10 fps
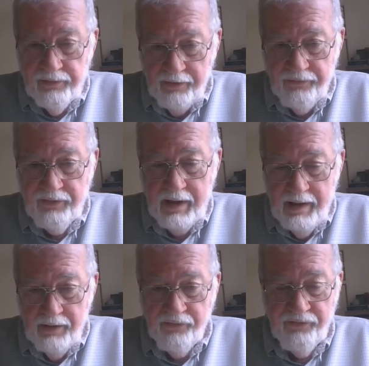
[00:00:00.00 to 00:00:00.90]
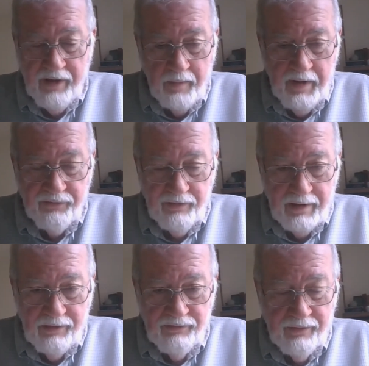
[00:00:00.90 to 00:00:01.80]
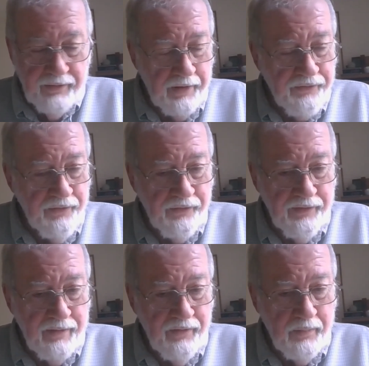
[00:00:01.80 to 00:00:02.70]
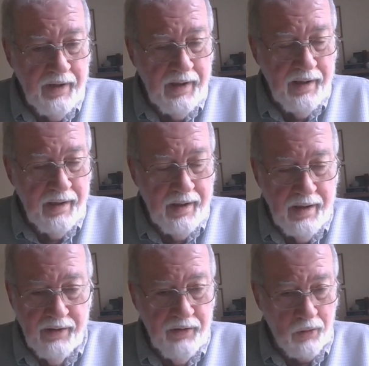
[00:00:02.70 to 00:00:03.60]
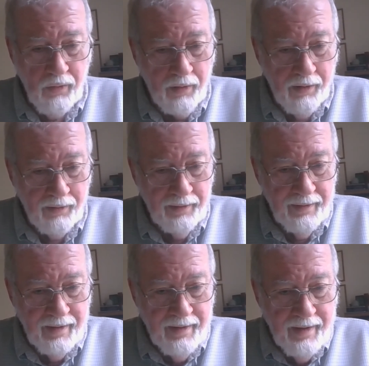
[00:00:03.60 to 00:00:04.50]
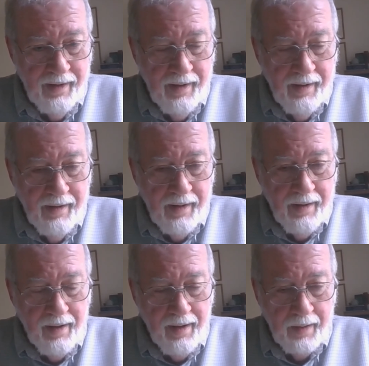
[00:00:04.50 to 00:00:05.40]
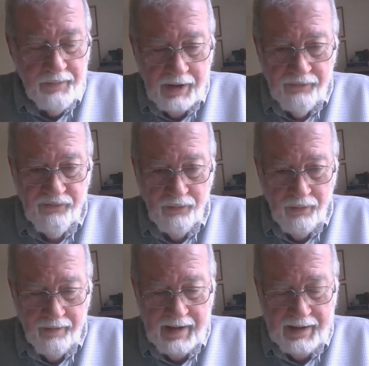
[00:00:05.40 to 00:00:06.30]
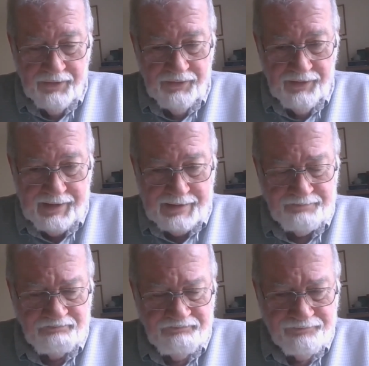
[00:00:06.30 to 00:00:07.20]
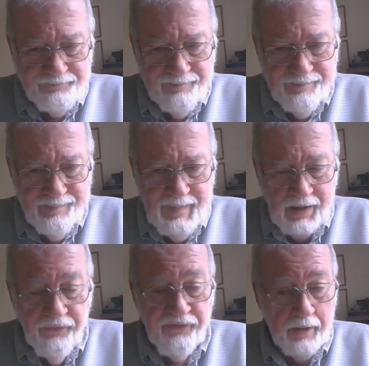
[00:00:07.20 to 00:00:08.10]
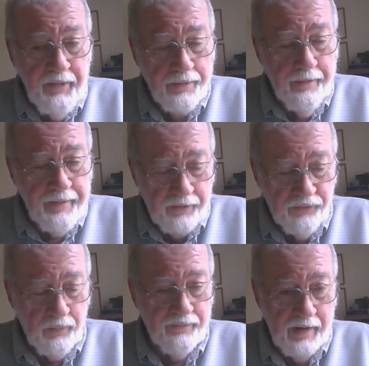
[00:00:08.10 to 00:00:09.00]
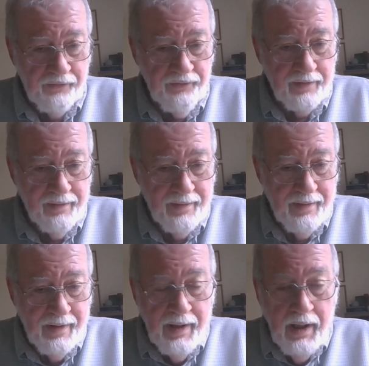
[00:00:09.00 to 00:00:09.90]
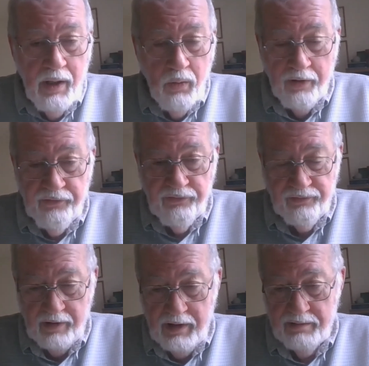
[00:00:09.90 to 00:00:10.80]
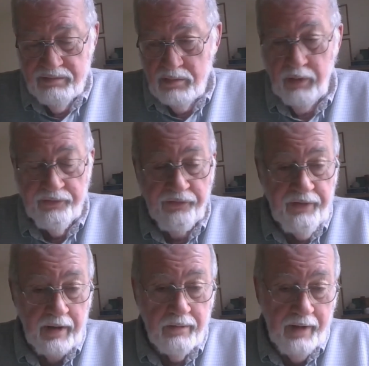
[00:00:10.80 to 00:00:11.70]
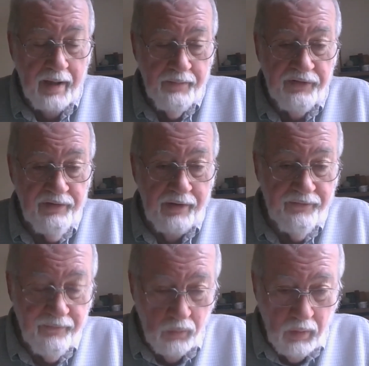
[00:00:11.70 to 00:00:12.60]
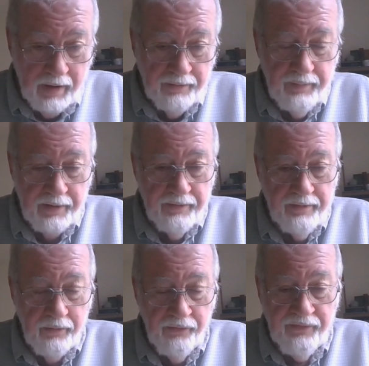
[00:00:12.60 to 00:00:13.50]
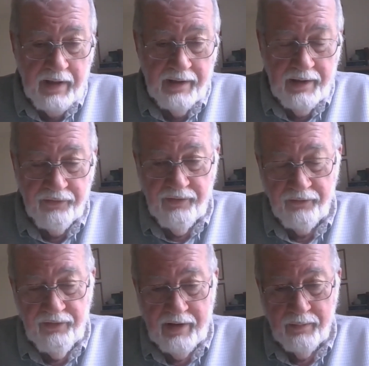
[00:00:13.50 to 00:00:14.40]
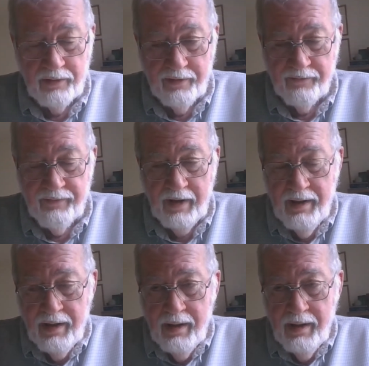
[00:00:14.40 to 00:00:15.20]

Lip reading: just getting a STEM education doesn't seem to be a cure all. I'm not sure that some of the things we're facing, which we'll just take climate change for one, but use that as an example of,